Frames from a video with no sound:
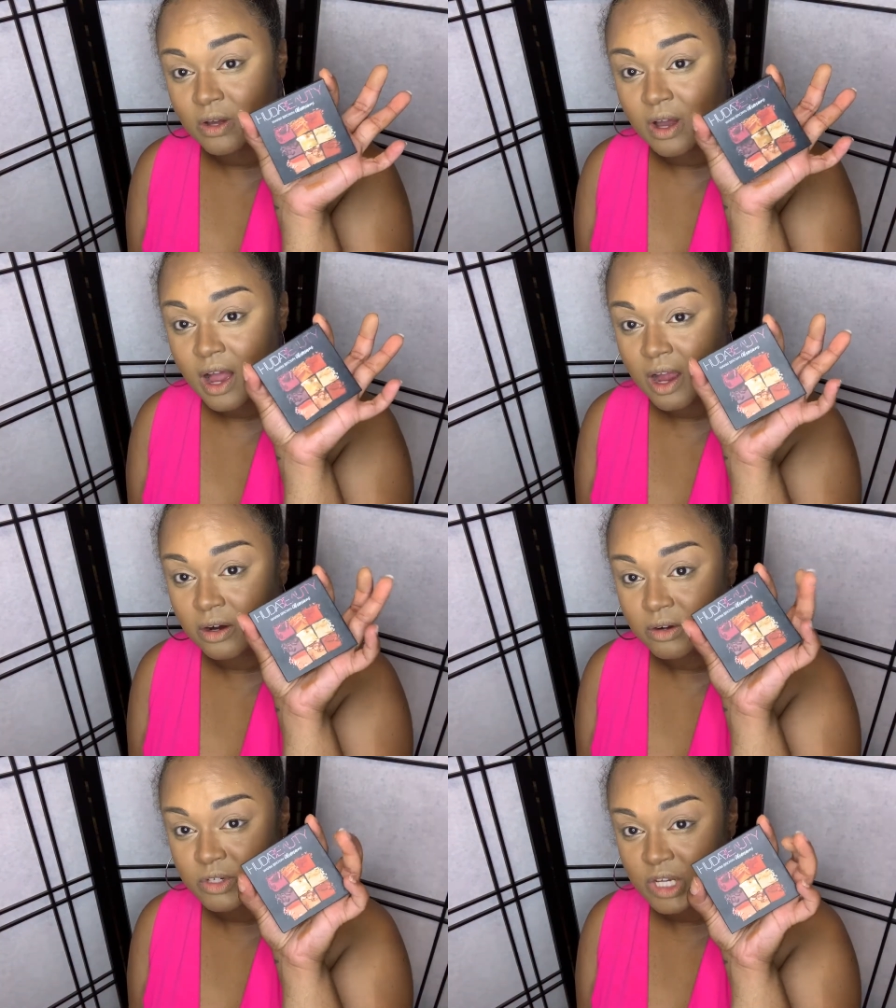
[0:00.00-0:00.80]
Hot
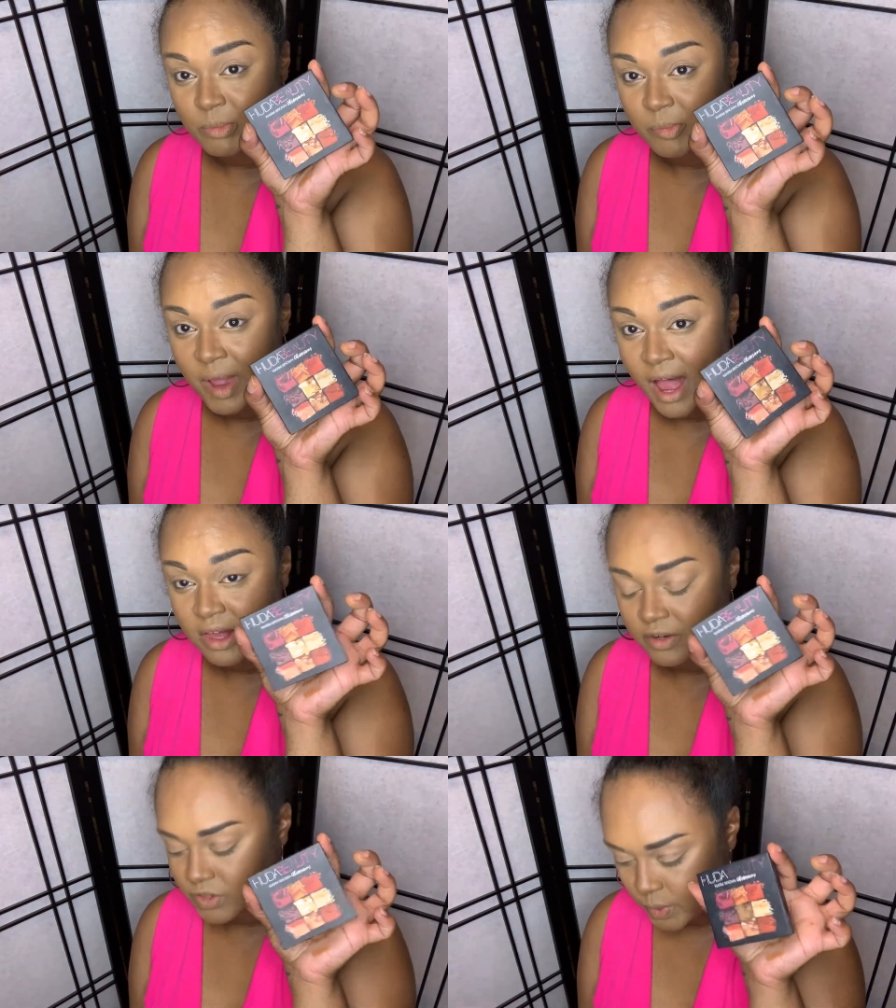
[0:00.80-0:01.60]
Girl Summer palette
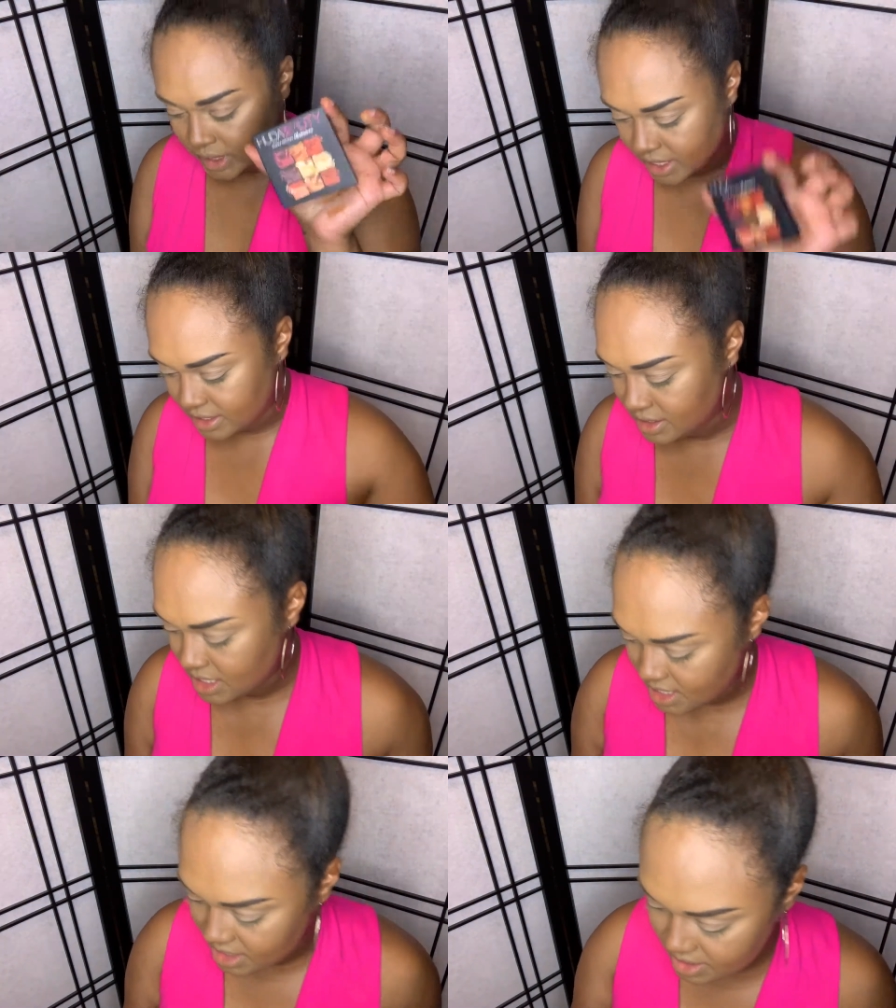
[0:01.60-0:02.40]
of
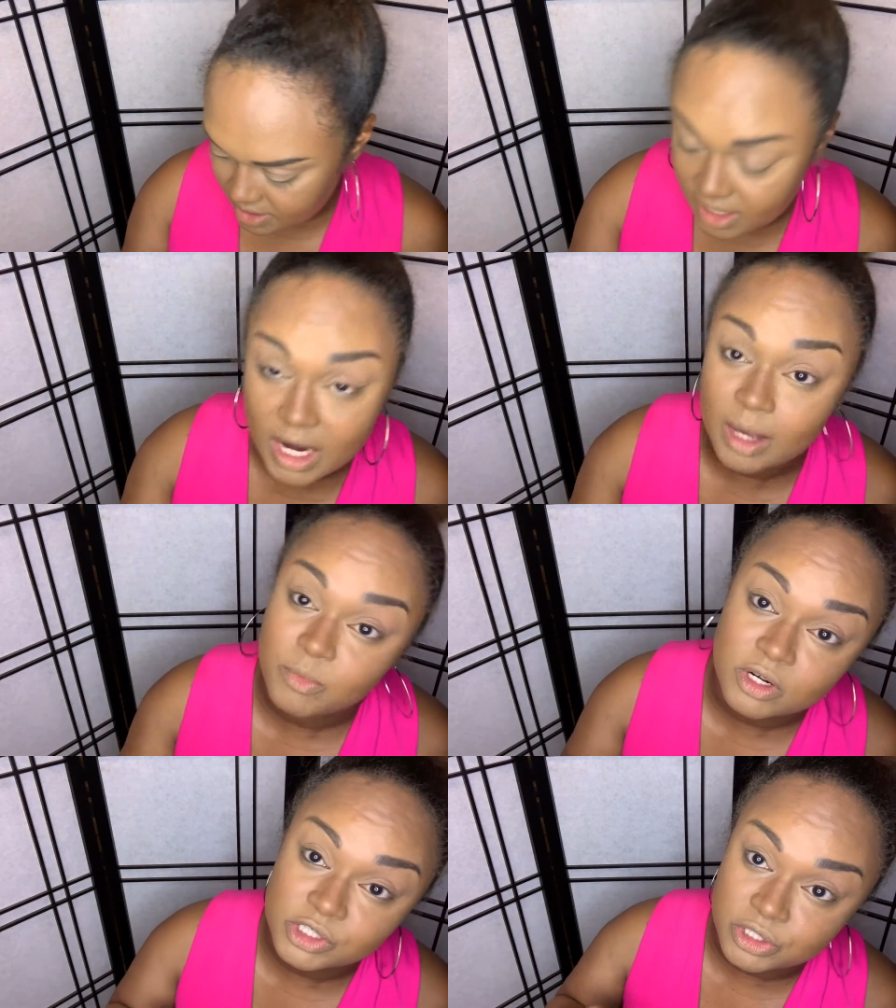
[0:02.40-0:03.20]
2019, and I'm
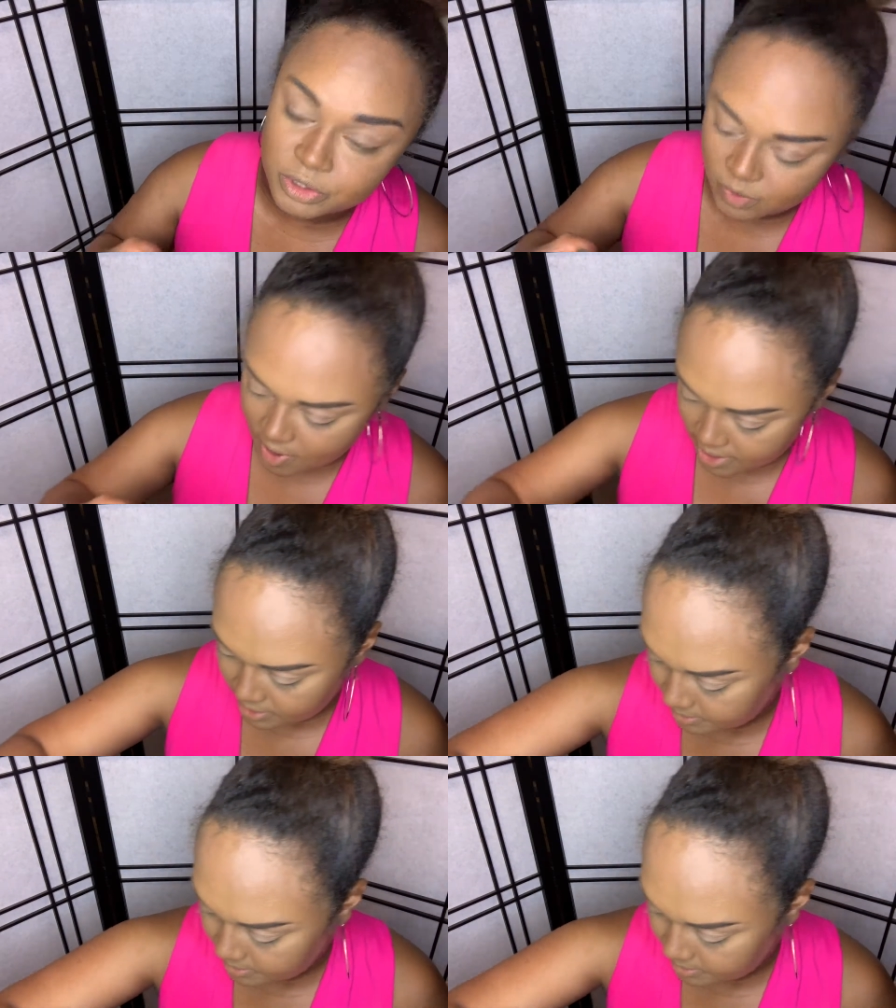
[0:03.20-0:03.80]
going to show you why.